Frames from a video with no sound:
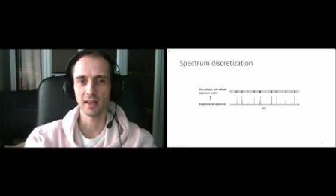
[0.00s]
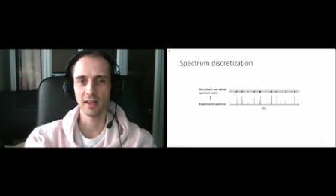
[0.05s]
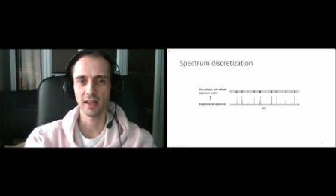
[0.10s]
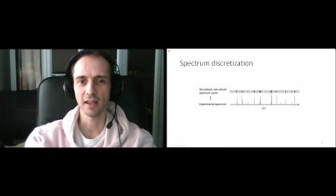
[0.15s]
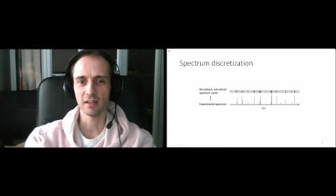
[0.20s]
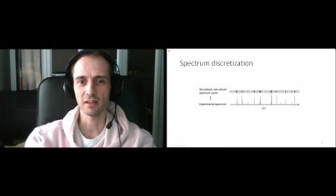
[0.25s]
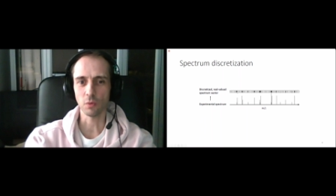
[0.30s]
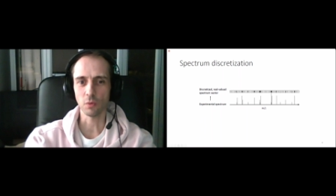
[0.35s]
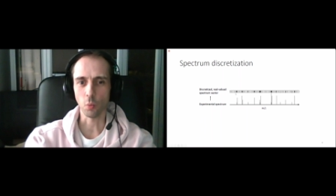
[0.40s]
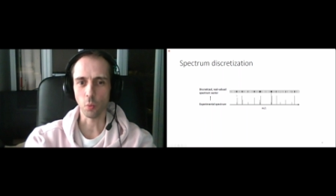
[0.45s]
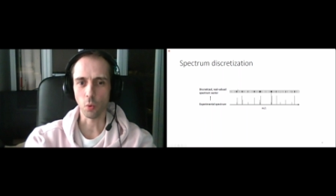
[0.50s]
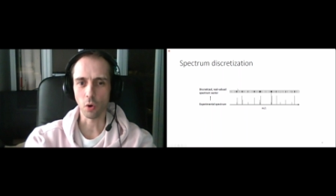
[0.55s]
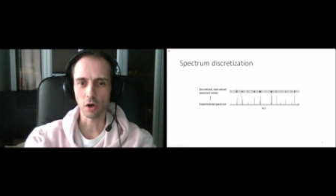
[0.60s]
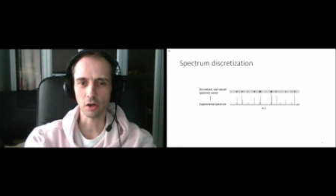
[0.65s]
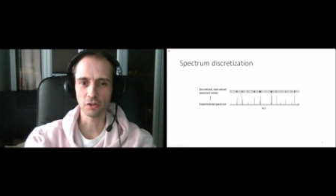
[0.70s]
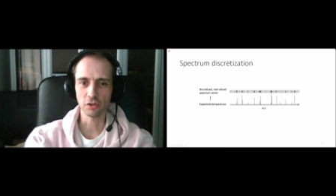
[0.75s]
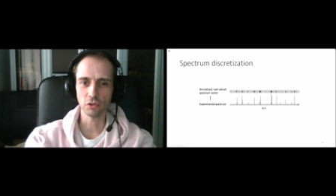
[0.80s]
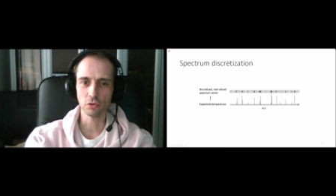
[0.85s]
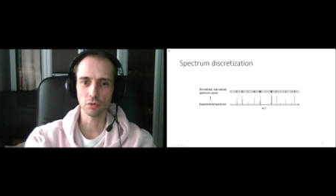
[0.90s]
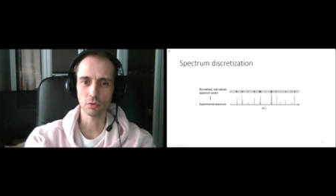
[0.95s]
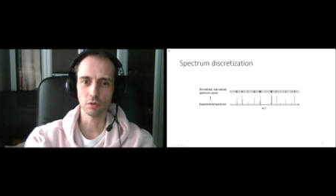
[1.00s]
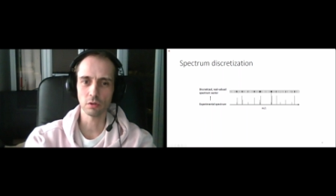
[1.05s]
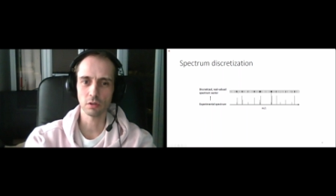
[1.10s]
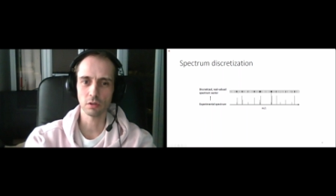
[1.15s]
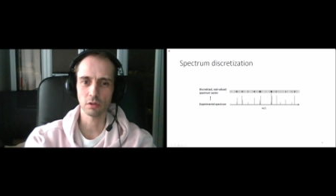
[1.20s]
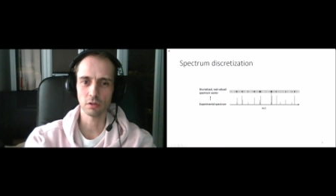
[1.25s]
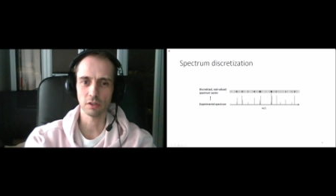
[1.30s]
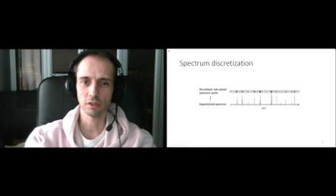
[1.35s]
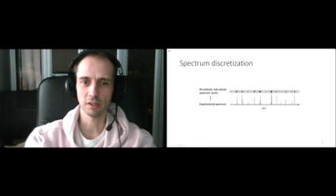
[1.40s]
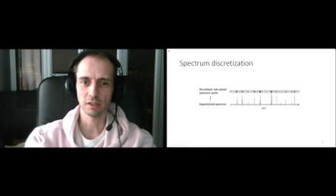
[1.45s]
and the value
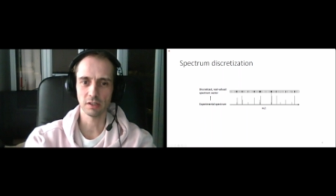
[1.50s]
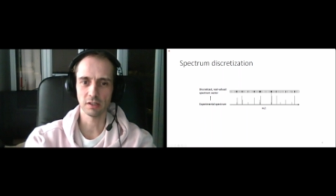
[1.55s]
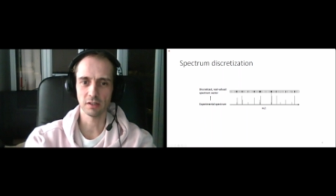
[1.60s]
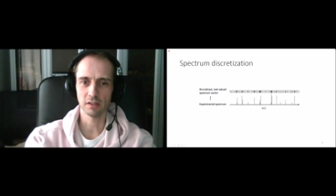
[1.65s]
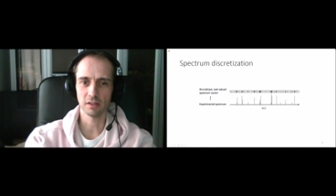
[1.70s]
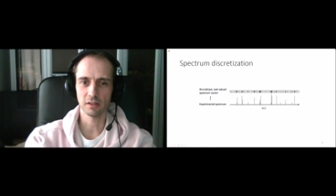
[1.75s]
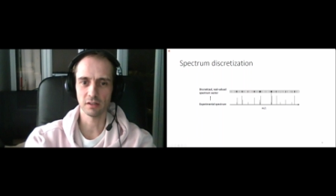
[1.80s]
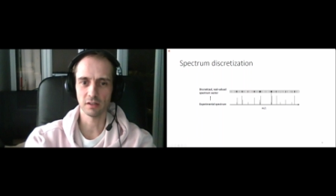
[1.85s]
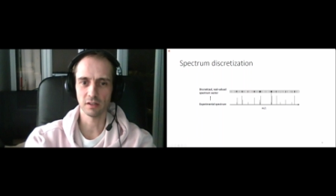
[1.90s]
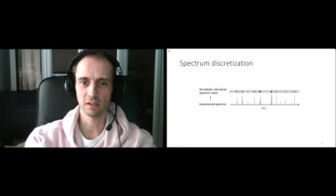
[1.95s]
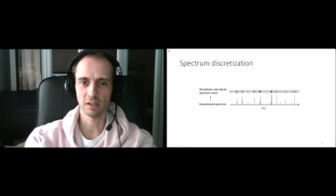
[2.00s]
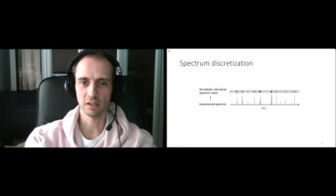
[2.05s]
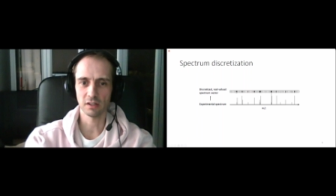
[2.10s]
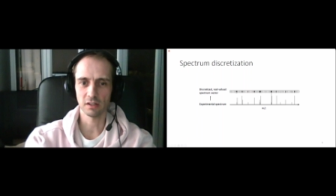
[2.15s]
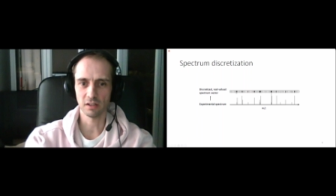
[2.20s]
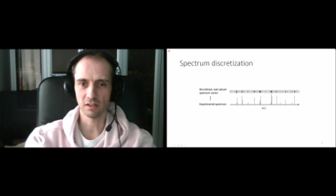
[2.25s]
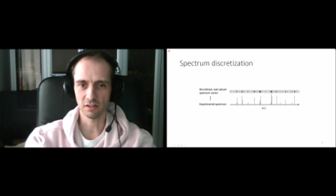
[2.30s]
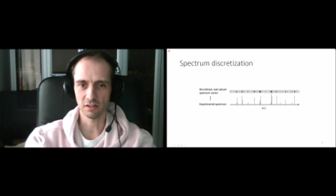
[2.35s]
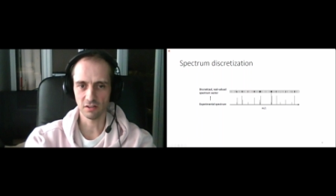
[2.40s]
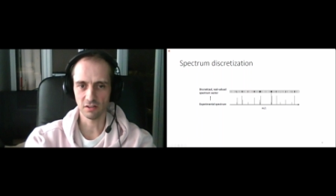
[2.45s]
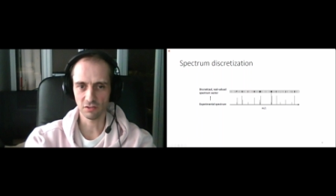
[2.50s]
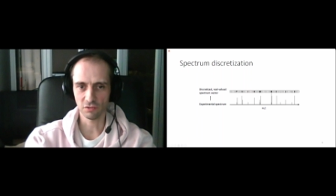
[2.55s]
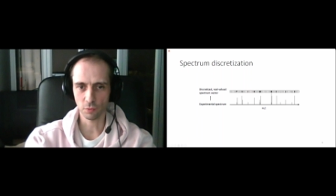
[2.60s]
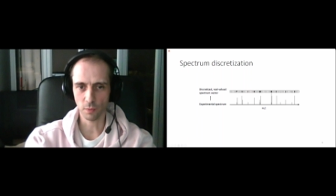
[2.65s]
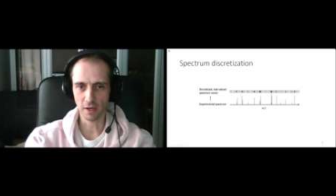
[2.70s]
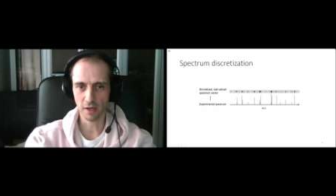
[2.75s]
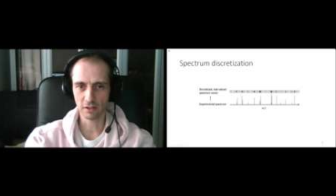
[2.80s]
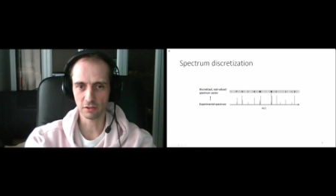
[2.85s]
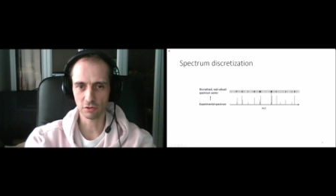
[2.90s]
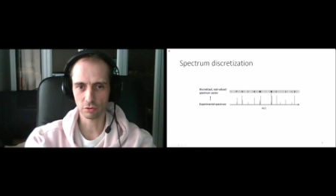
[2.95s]
in this
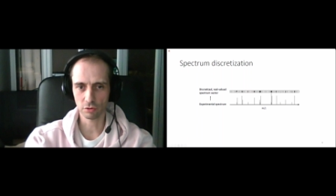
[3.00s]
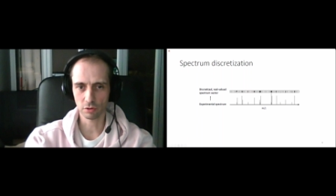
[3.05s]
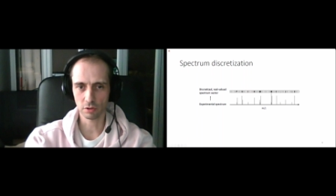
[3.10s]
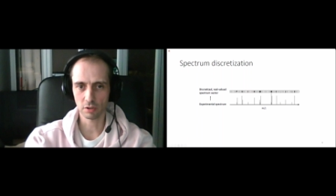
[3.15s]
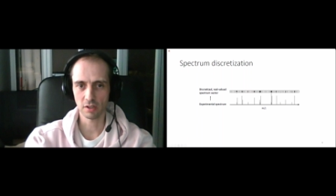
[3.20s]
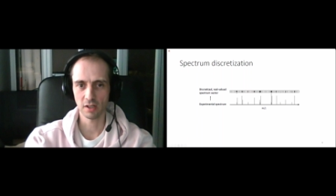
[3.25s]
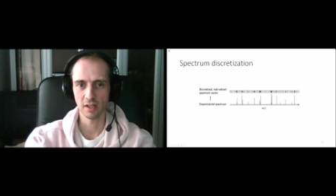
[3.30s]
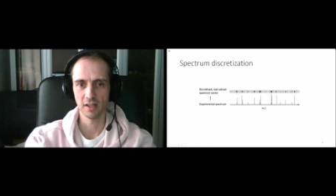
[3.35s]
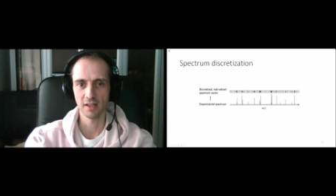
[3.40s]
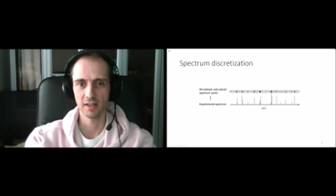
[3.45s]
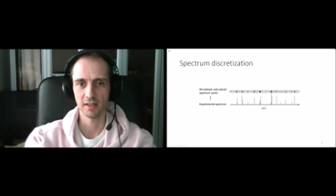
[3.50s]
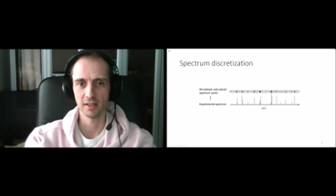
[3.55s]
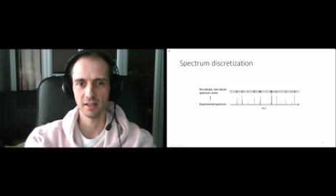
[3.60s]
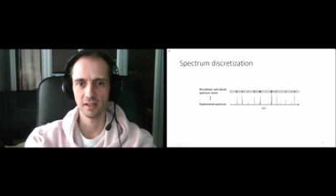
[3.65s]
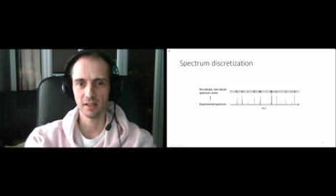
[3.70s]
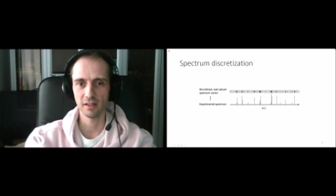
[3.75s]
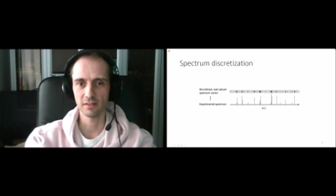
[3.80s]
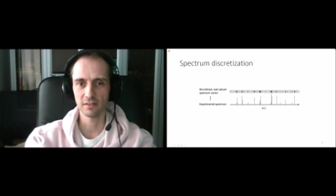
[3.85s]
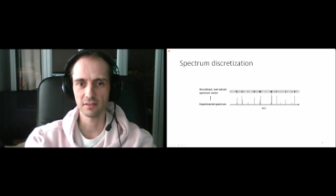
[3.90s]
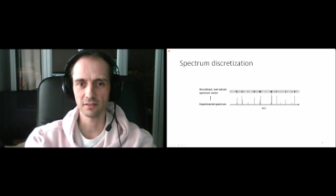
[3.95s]
vector, it